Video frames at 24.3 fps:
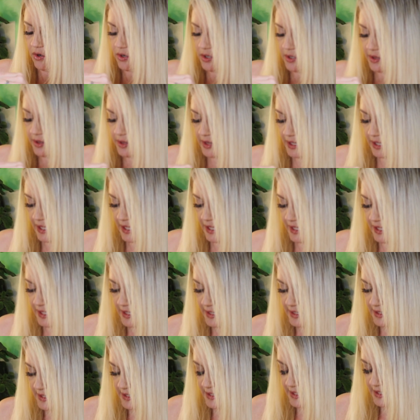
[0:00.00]
on
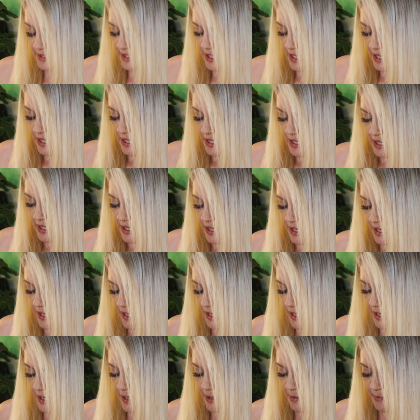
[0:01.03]
this,
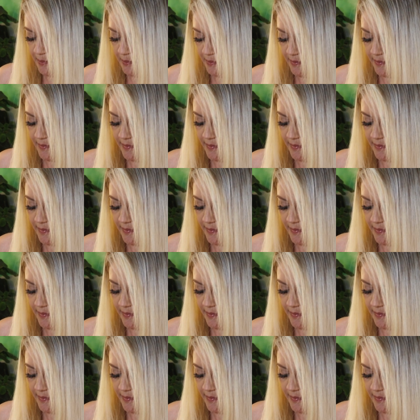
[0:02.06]
but